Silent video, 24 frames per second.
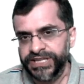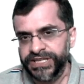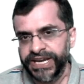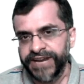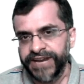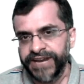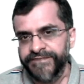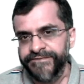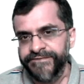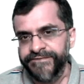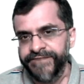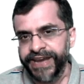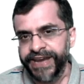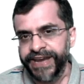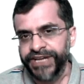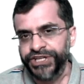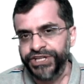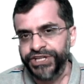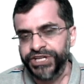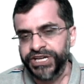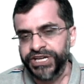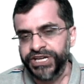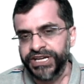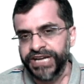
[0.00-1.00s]

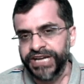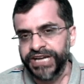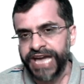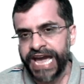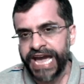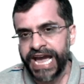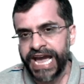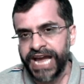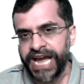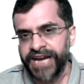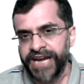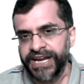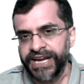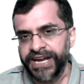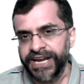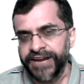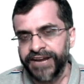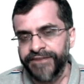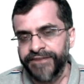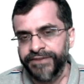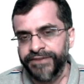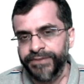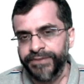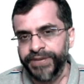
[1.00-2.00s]
infection and
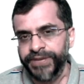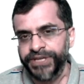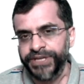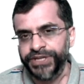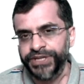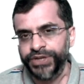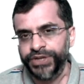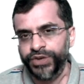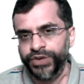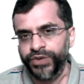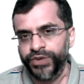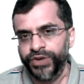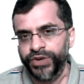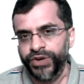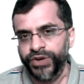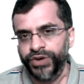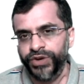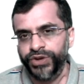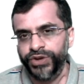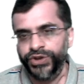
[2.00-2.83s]
information overload